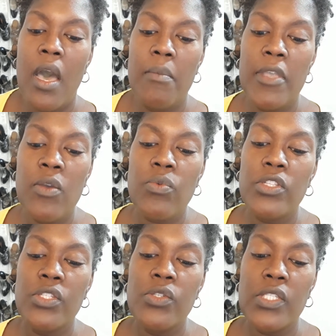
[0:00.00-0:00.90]
It
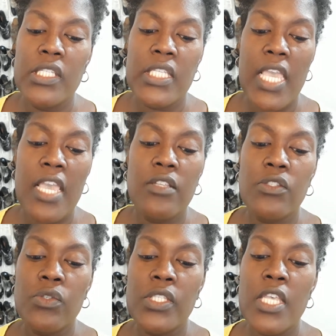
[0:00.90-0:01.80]
reduces
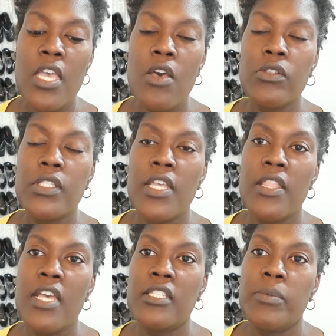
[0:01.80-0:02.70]
cancer cells,
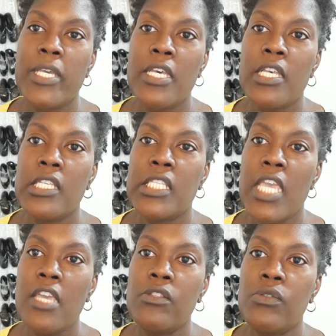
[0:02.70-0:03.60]
and that's because
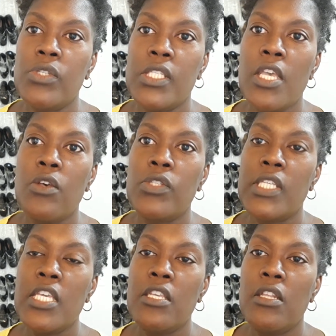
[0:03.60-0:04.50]
cancer
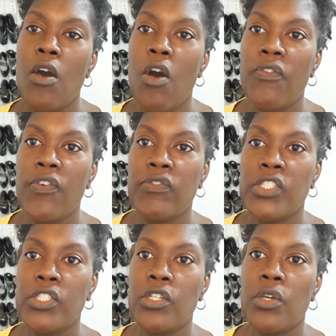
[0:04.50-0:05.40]
cells eat off of
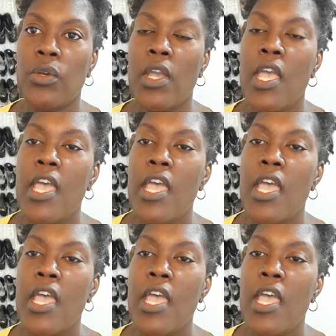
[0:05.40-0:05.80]
sugar.